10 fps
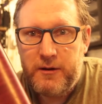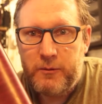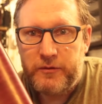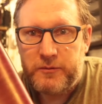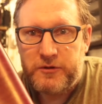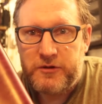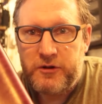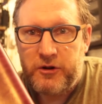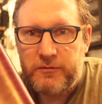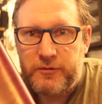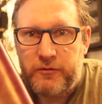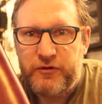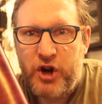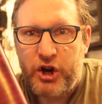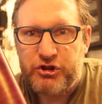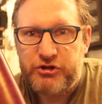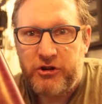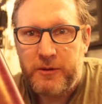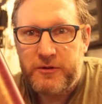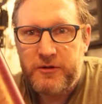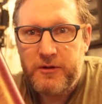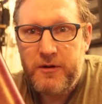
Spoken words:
with some sort of tiger stripes.